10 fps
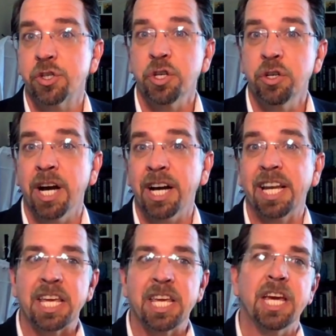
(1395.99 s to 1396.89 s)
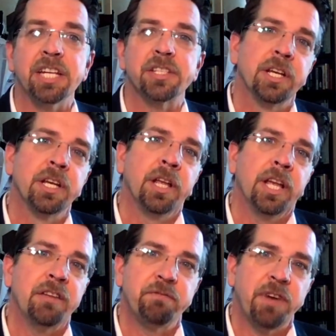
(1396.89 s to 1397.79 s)
So you're not going to get
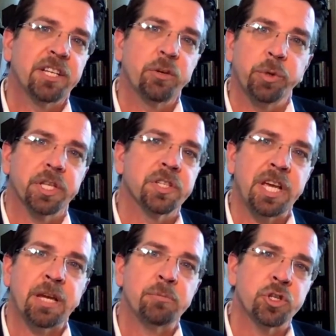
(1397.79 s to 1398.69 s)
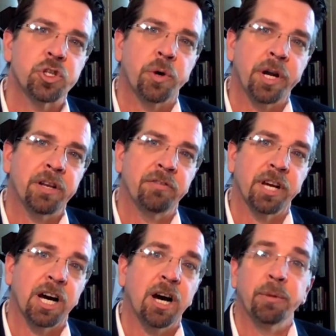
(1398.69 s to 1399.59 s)
infected with the same strain of
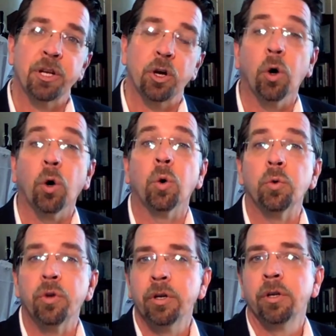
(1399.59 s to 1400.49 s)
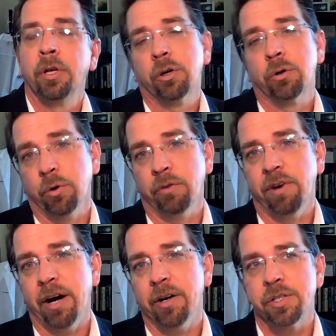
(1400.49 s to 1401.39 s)
the common cold
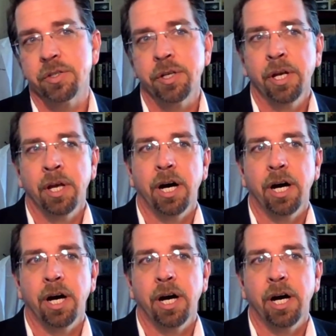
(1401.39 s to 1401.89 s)
coronavirus